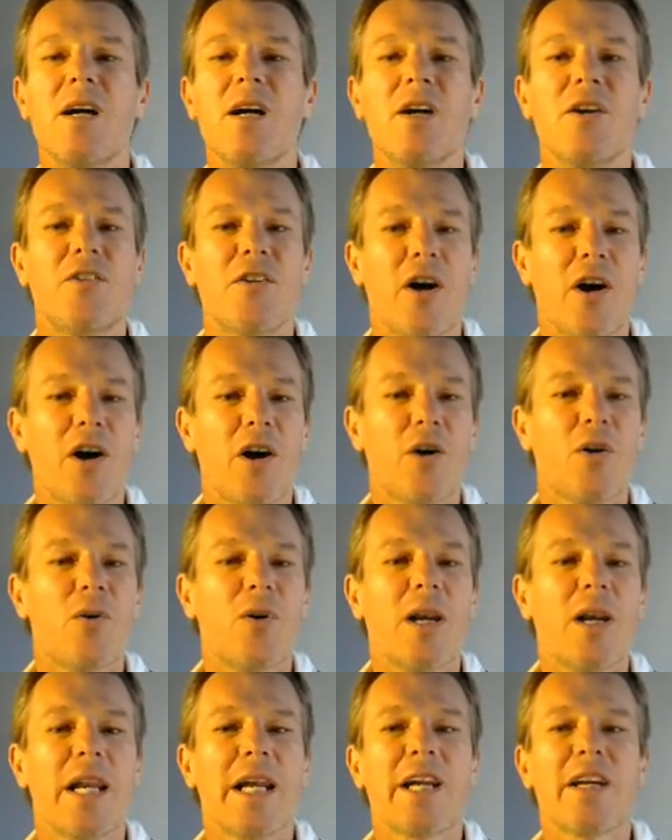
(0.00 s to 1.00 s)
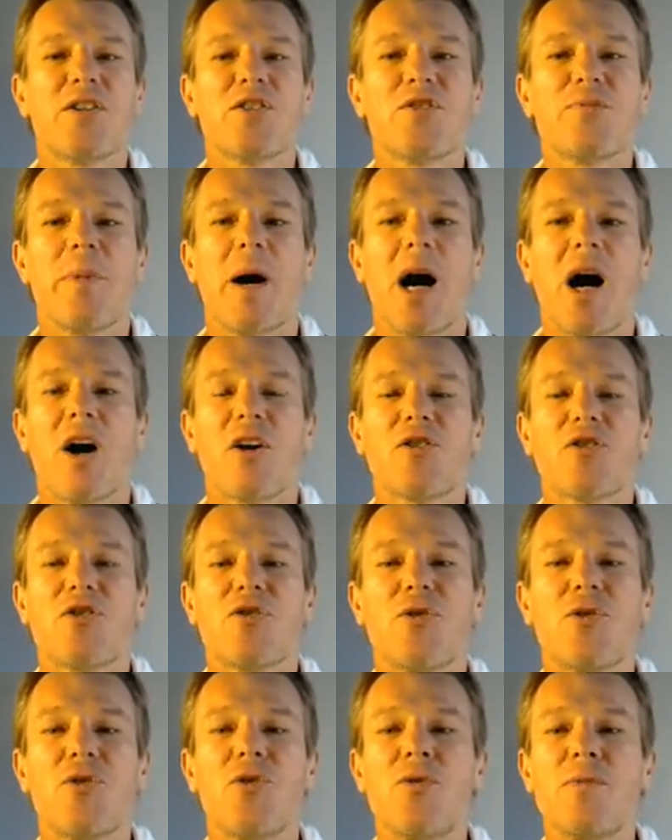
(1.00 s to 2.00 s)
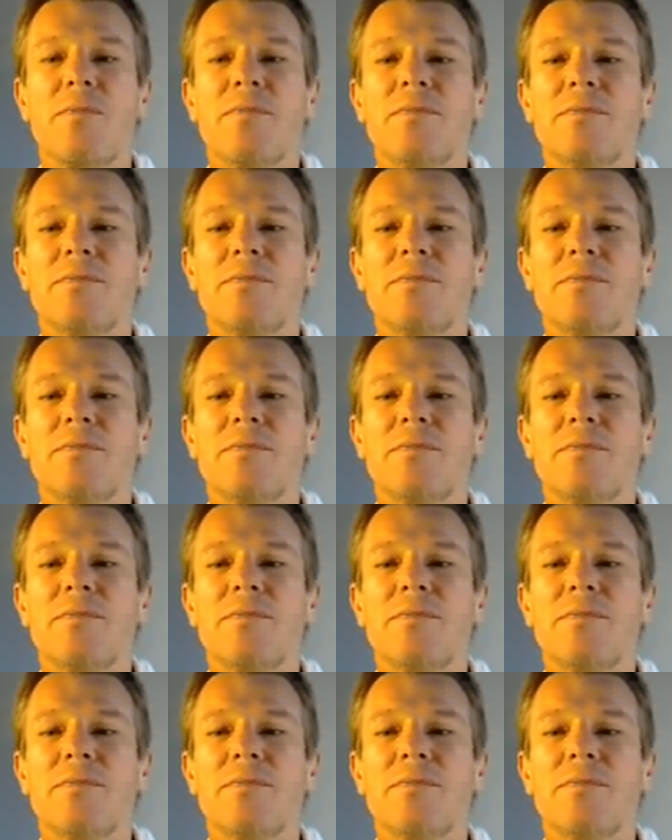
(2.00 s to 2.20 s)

So Linkers Part 2.